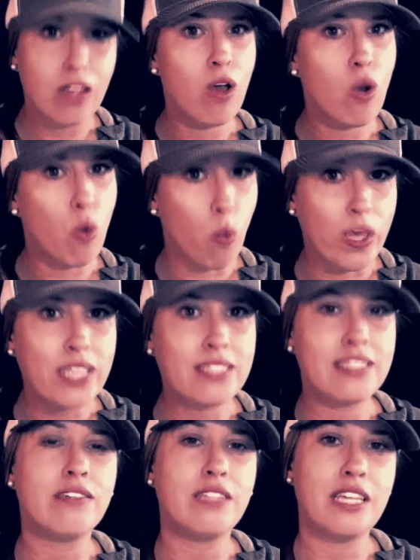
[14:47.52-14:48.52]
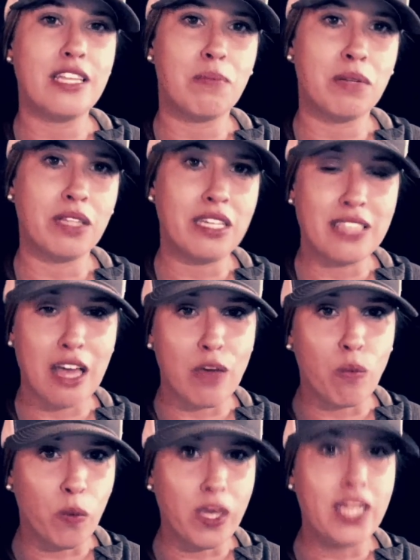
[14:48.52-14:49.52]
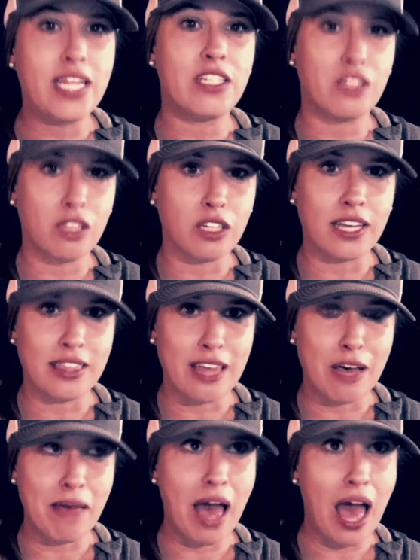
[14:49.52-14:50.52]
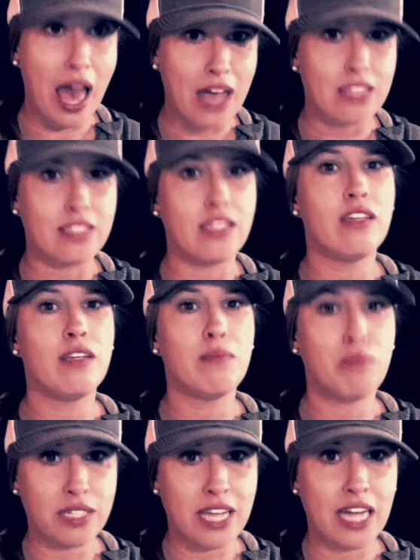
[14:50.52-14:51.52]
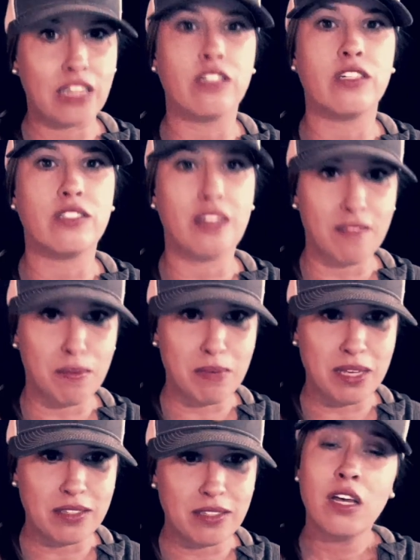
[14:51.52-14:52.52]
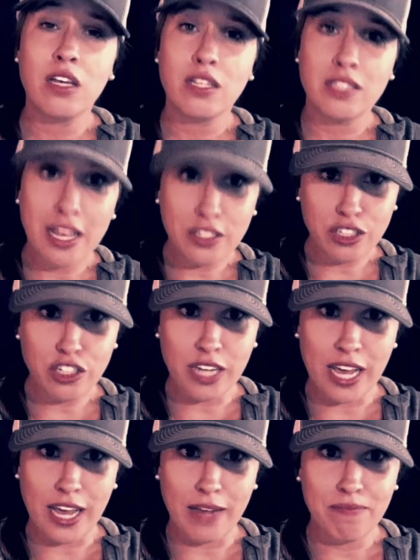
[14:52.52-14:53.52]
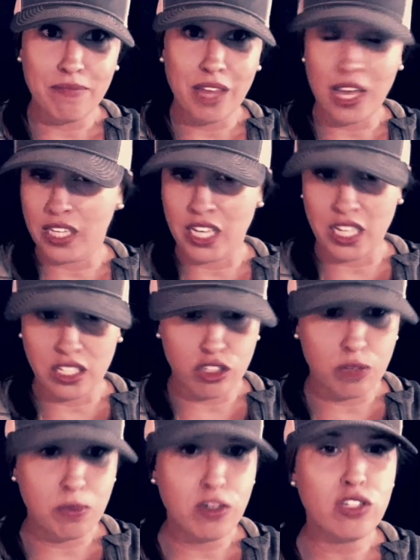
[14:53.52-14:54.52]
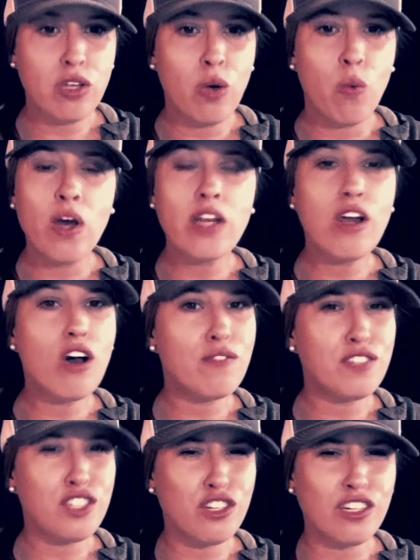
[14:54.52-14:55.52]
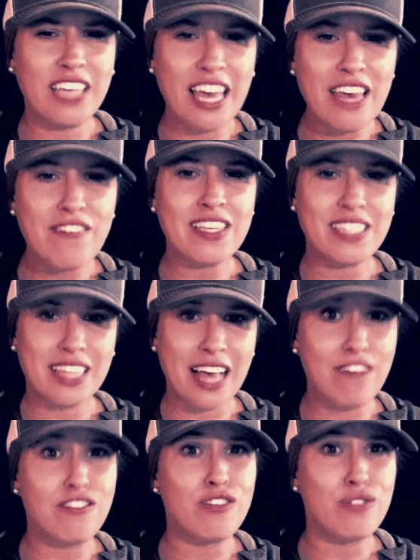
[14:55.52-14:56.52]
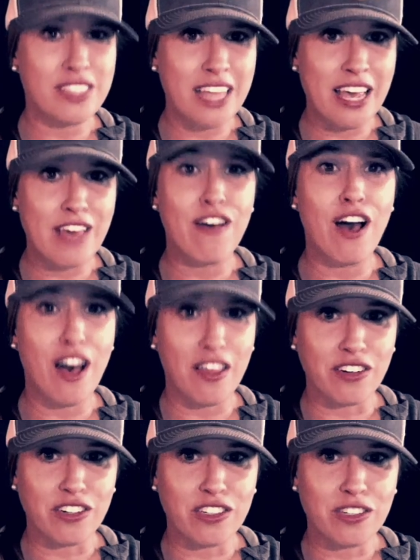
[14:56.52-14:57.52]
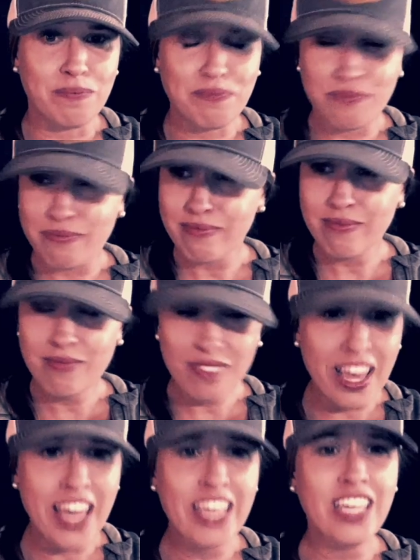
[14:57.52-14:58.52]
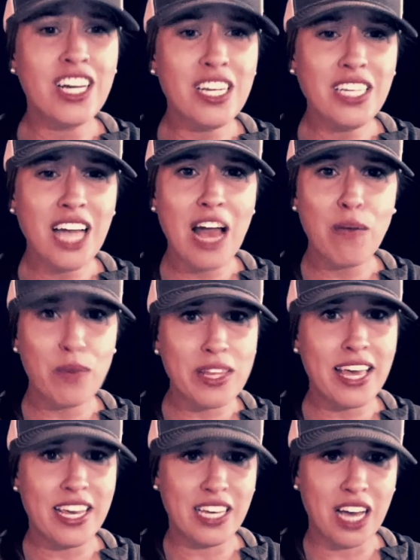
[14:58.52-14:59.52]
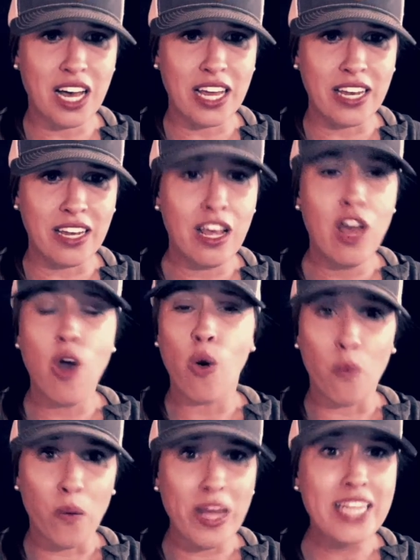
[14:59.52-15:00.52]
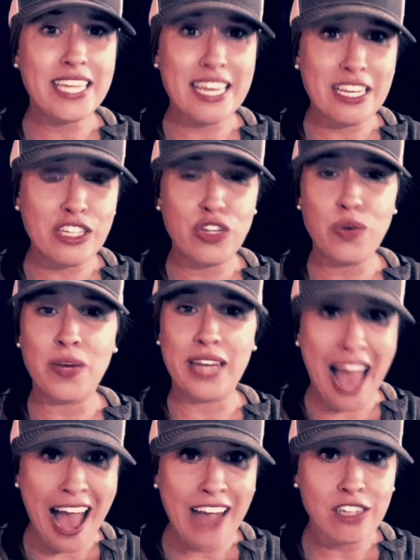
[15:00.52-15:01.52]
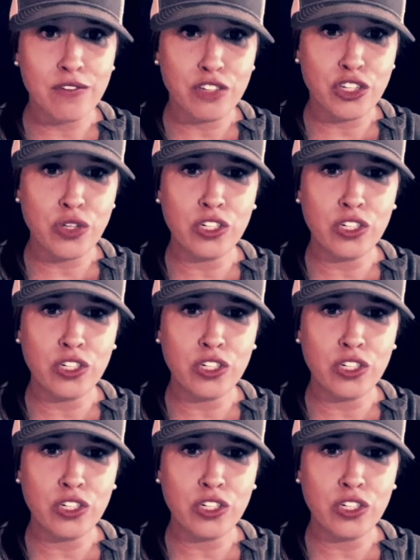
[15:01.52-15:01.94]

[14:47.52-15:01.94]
we still need the police, and we need to look at them as protectors of the peace. Yesterday at King Soopers, one officer gave his life to save others. A good guy with a gun went into an active shooter